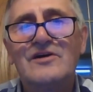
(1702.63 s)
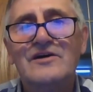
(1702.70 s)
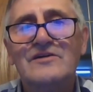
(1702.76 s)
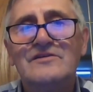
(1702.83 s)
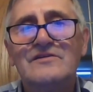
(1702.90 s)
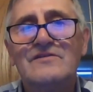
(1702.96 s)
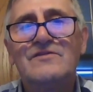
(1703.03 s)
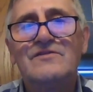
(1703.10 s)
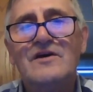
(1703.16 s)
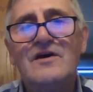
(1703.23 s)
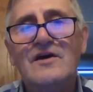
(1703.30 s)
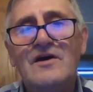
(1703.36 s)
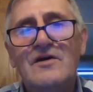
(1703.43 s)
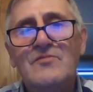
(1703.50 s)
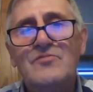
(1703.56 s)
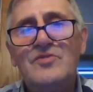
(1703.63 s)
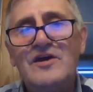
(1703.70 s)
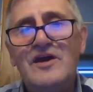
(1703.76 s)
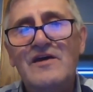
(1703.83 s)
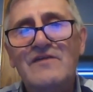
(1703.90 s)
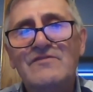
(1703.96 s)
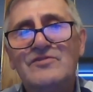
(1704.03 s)
kinds of
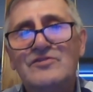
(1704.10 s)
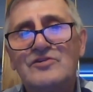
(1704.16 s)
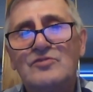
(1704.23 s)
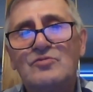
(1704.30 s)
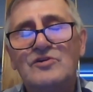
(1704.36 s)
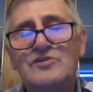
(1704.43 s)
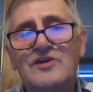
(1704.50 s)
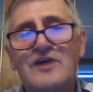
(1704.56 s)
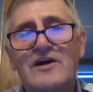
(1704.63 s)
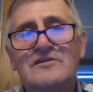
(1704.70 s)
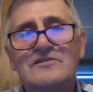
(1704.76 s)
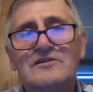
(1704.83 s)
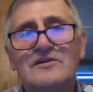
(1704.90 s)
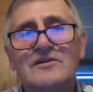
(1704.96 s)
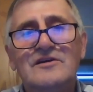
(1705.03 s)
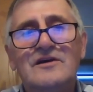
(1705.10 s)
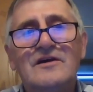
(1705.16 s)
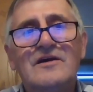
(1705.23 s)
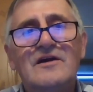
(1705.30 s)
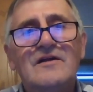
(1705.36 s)
behaviors which actually